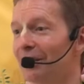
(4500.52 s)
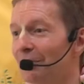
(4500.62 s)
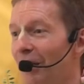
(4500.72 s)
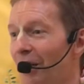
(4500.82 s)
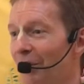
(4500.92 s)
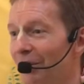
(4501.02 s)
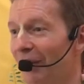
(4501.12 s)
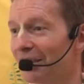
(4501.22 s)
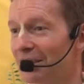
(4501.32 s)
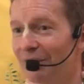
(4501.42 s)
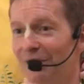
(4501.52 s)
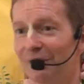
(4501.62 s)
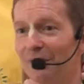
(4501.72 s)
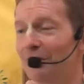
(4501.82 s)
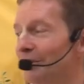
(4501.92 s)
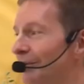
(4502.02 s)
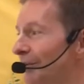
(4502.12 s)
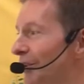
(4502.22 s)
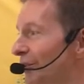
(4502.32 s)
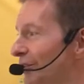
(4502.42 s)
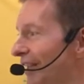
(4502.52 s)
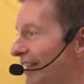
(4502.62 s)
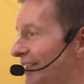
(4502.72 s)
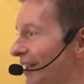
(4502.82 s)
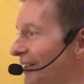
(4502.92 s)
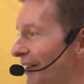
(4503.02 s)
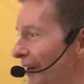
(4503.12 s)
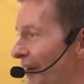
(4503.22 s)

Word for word: Bhagavat Vaishnava, we, we should take shelter.